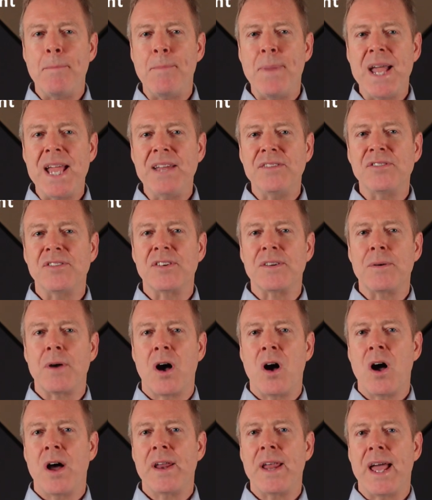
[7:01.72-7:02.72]
based
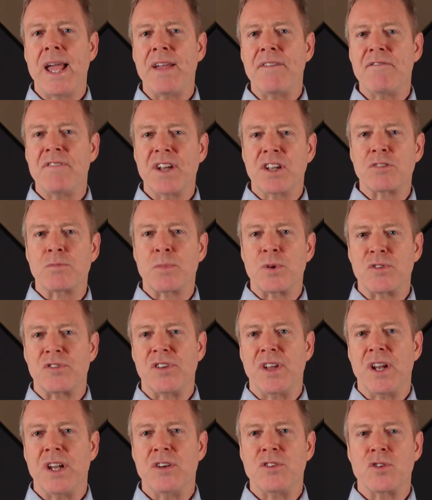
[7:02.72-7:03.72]
on a fixed
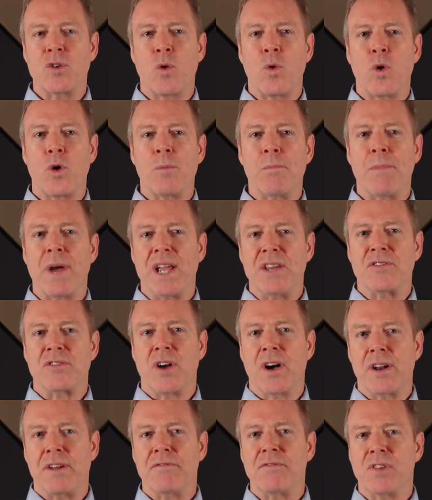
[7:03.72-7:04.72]
percentage or based
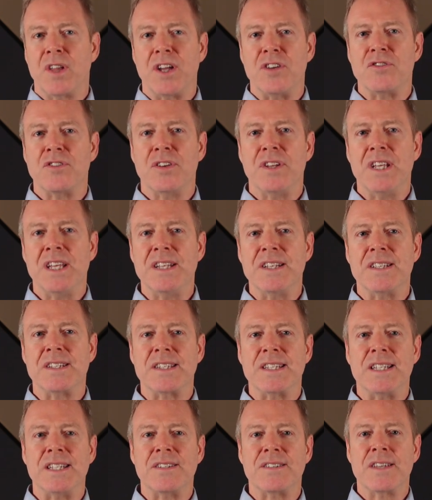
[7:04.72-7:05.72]
on inflation
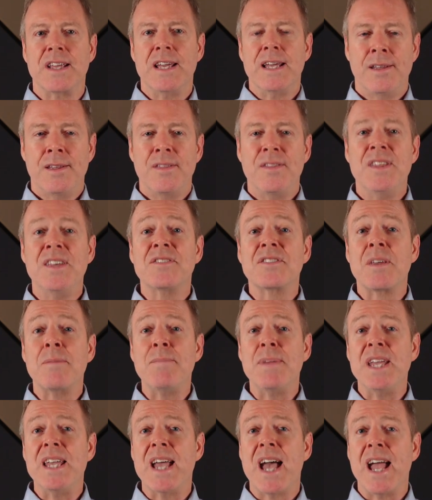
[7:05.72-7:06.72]
indices. This can
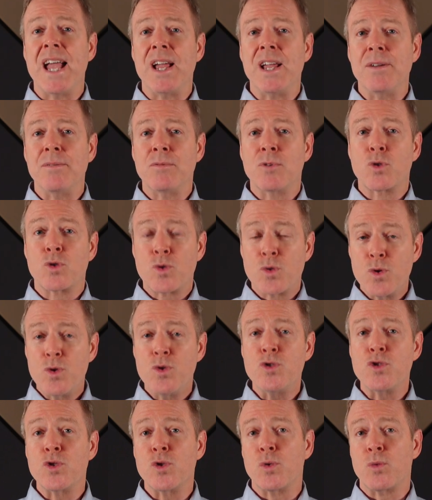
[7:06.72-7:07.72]
be a
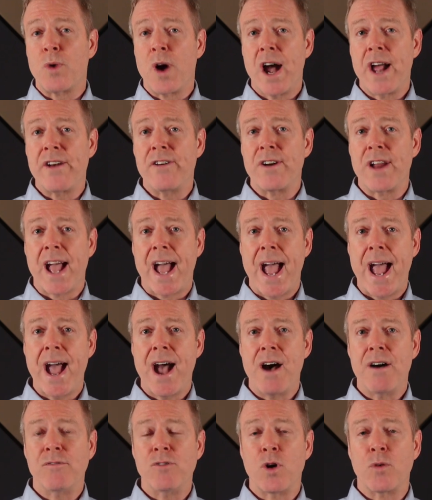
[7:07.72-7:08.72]
crucial rider to
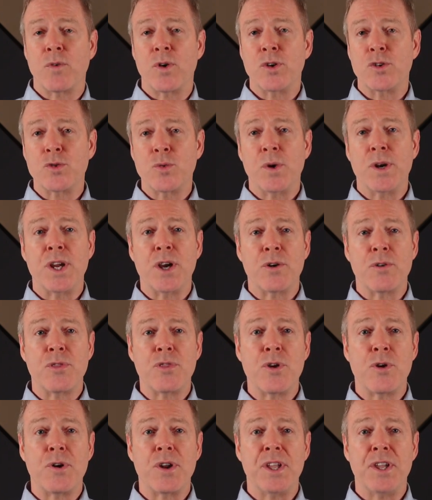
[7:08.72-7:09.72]
have over a 20 or
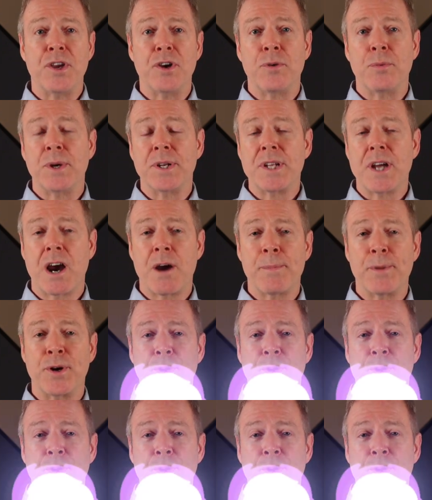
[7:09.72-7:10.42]
30-year retirement